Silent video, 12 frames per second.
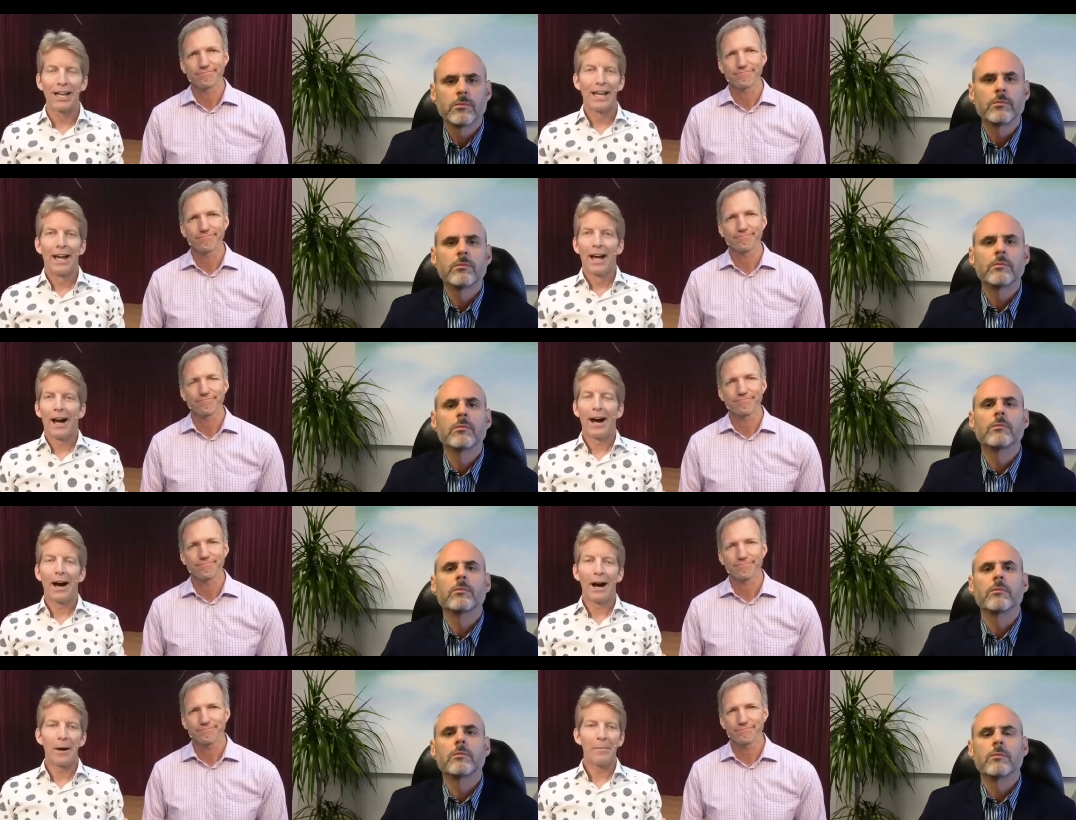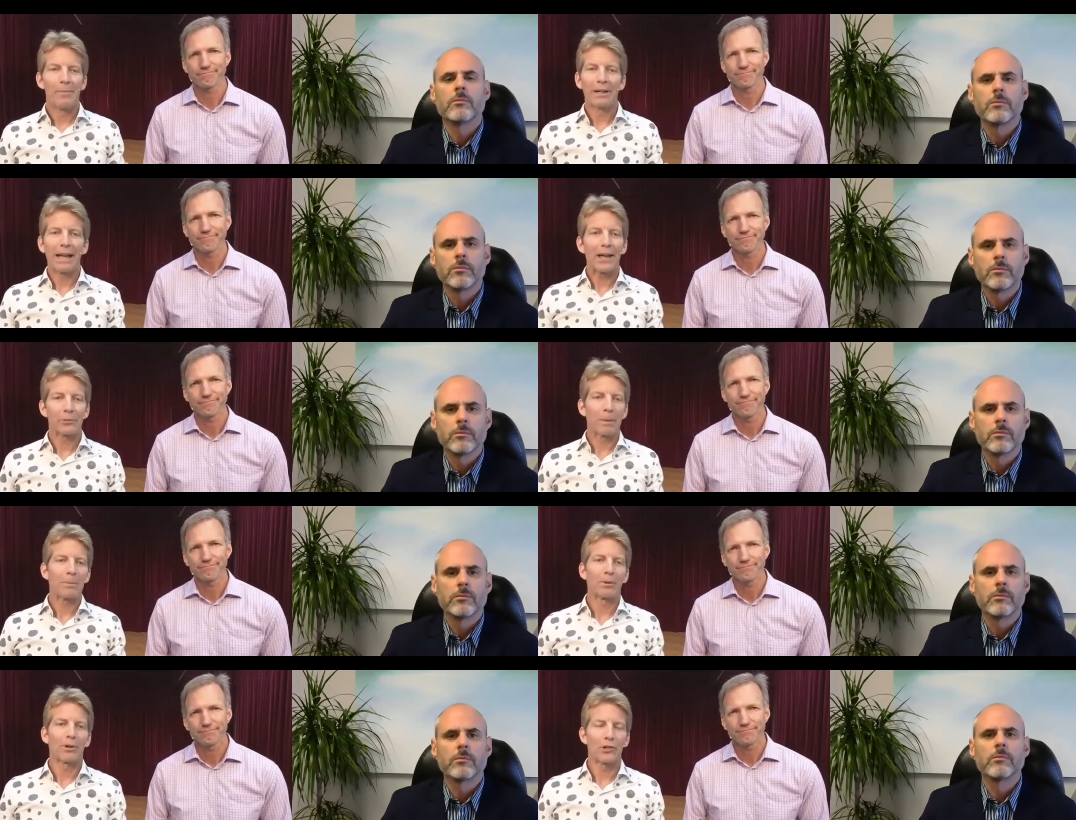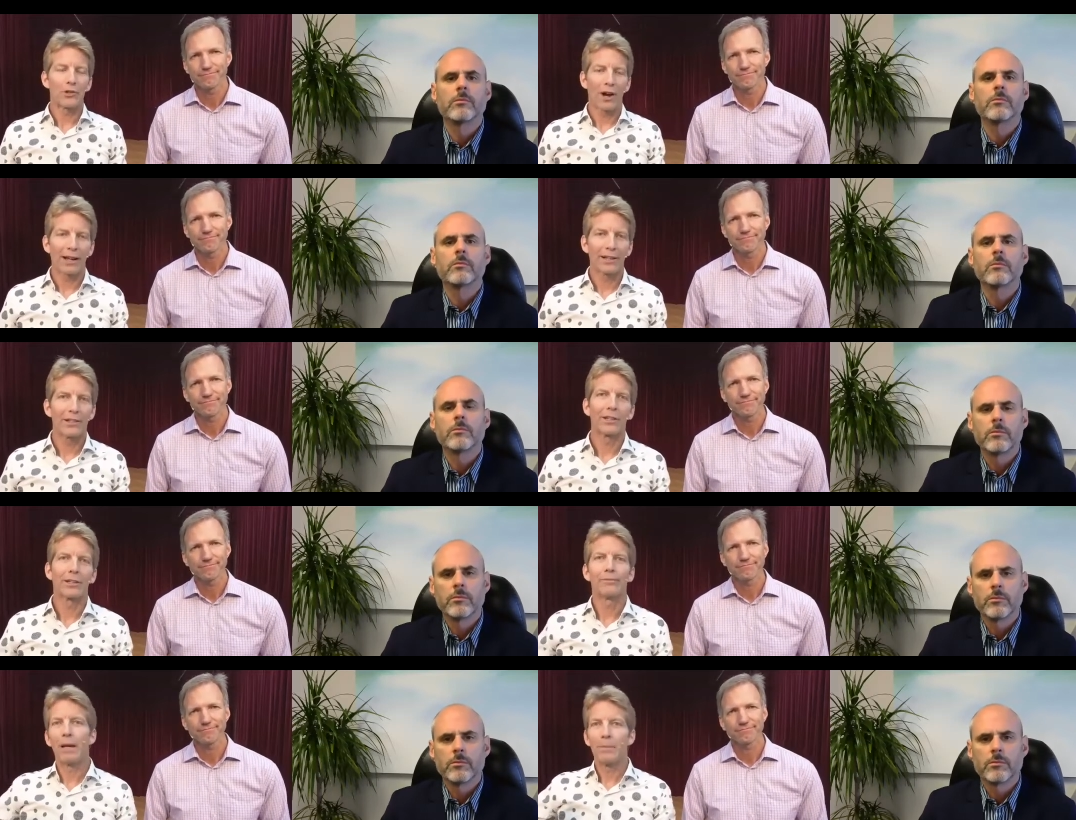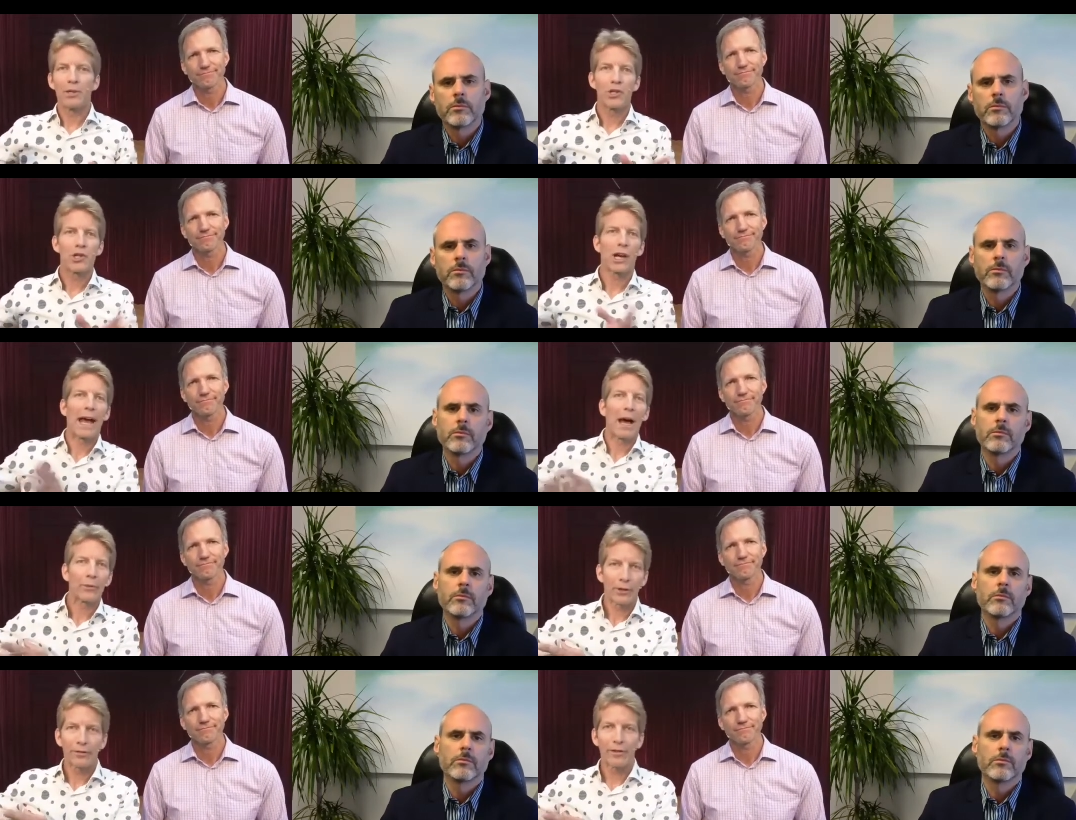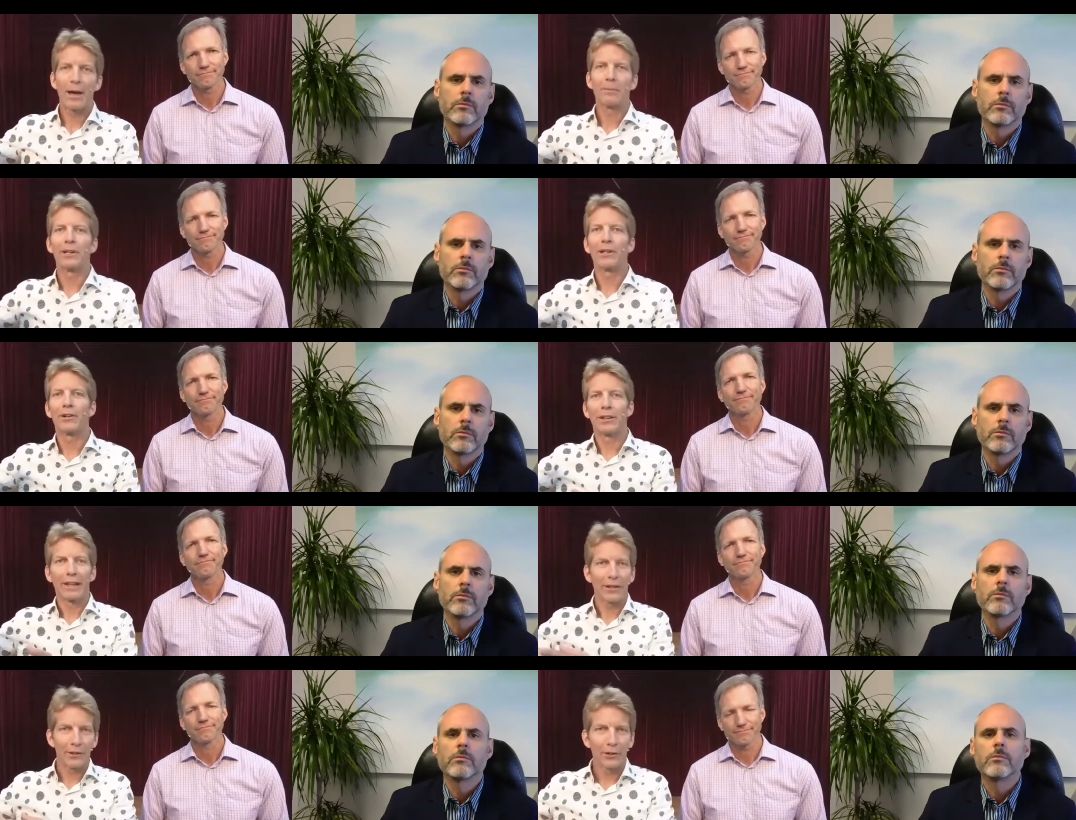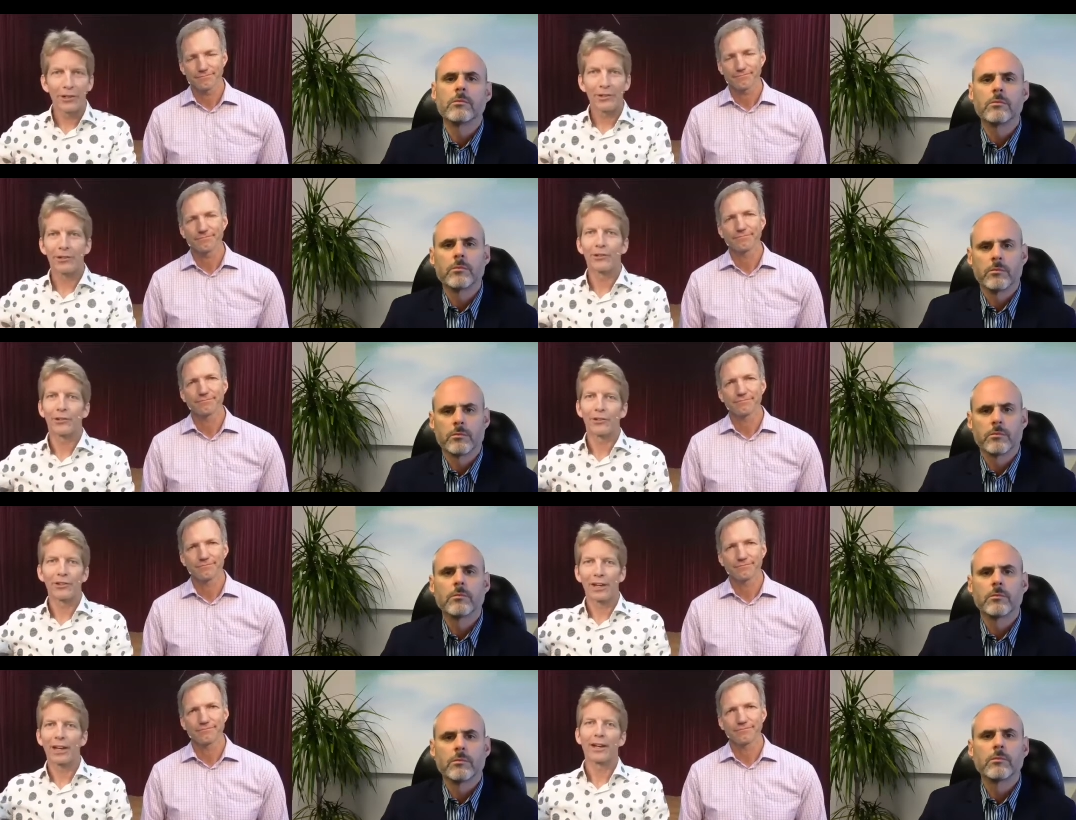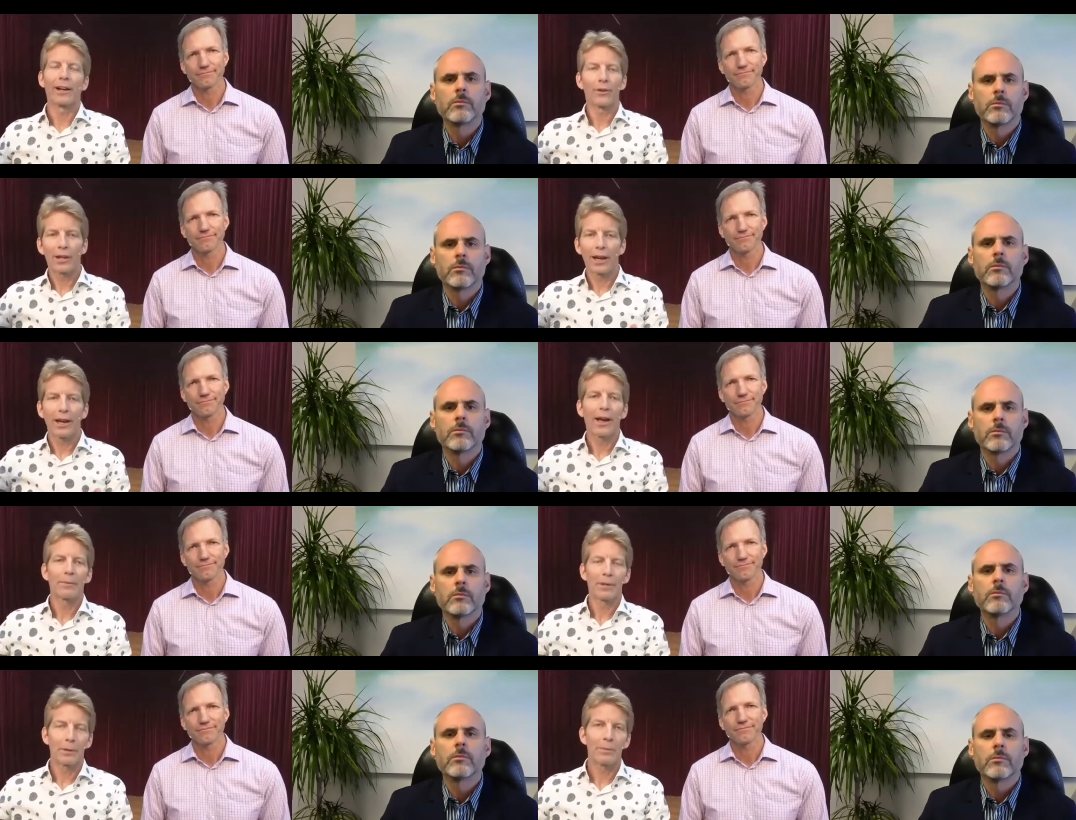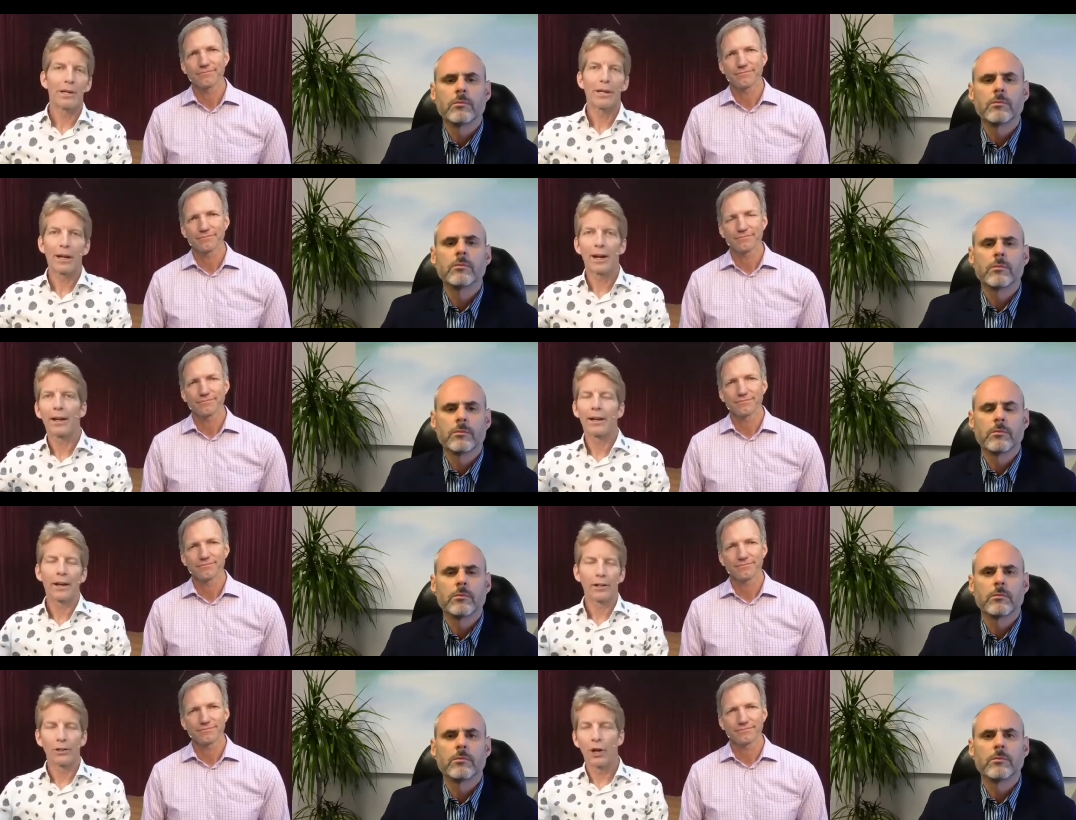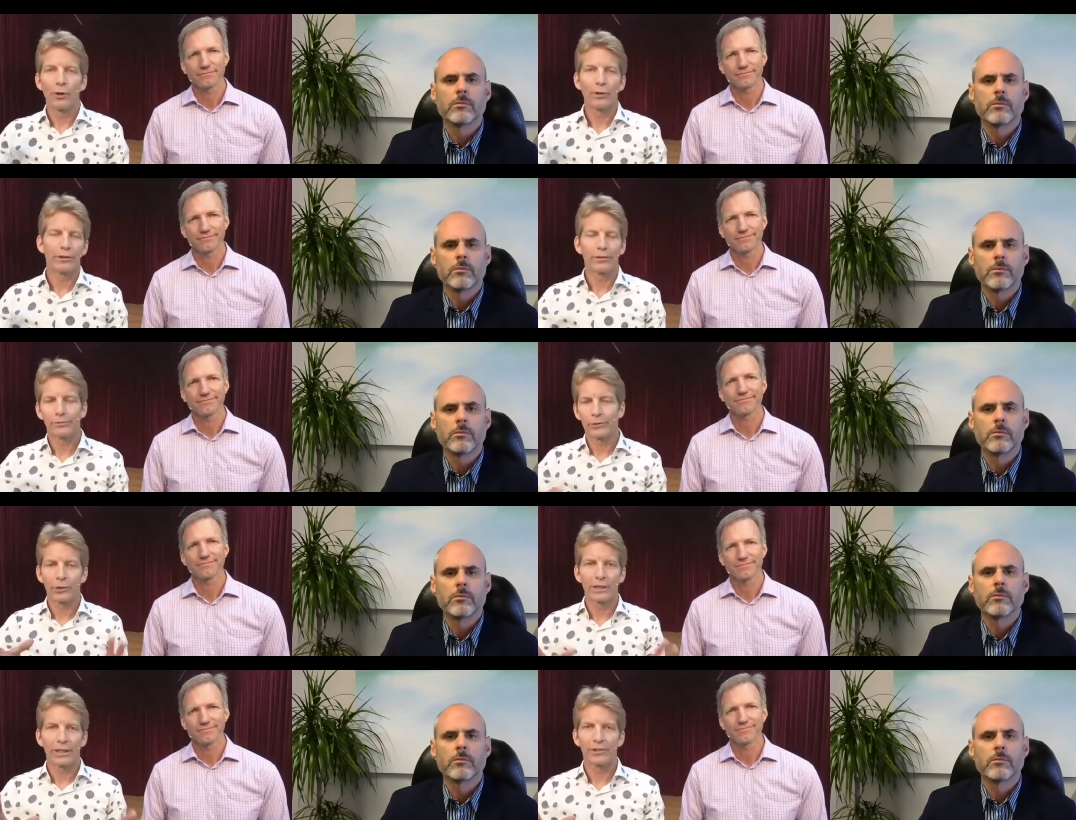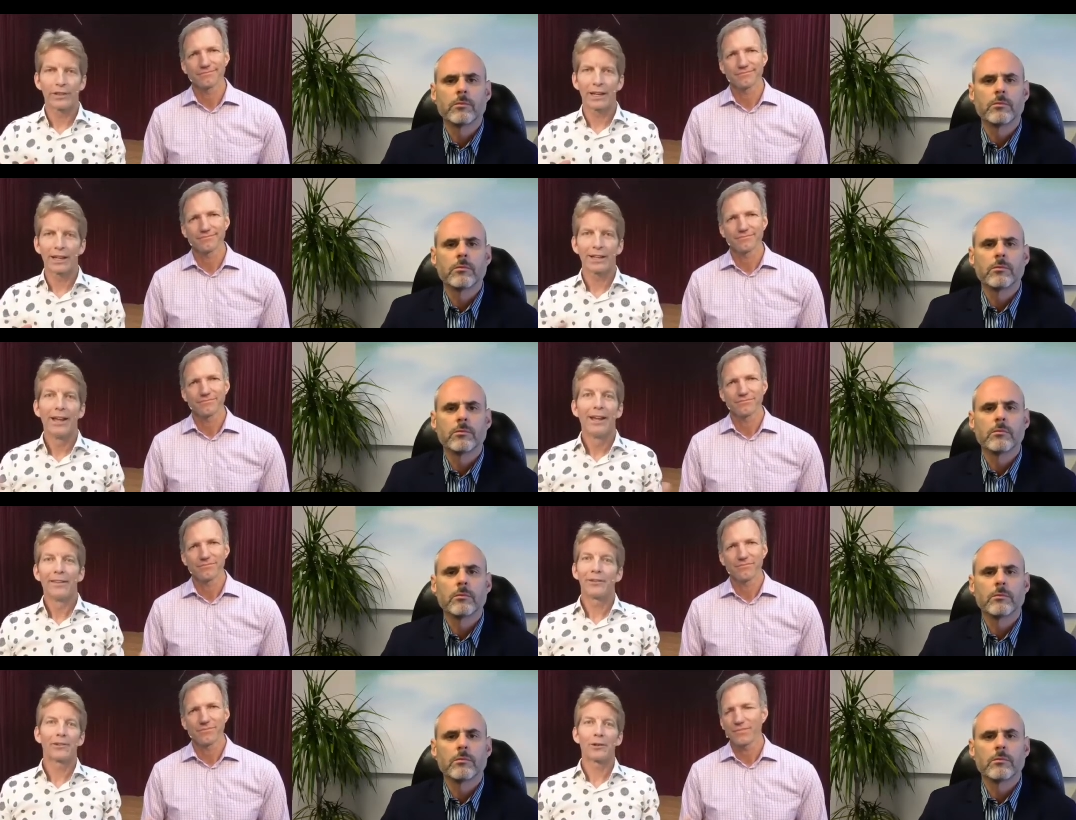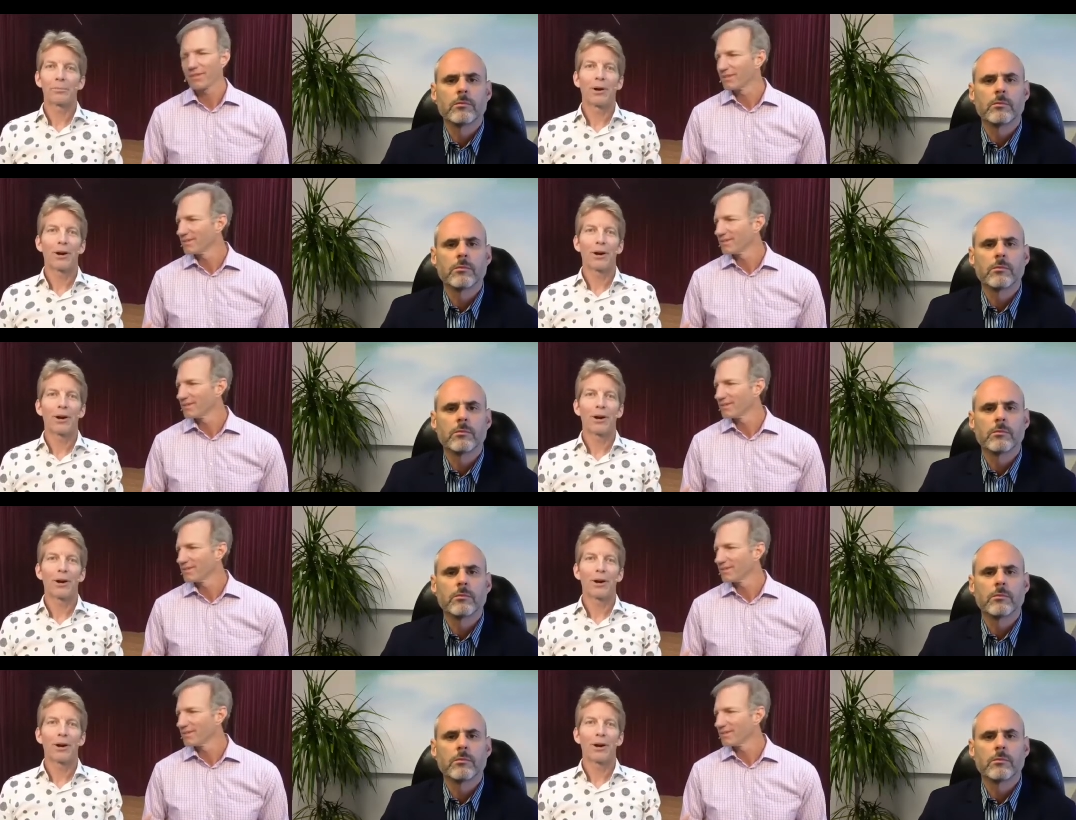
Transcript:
Speaker 1: Uh, but as people are trying to maybe shut out their family or the other noises or saying, okay, I'm going to be uh, alone doing this thing, this is the part where,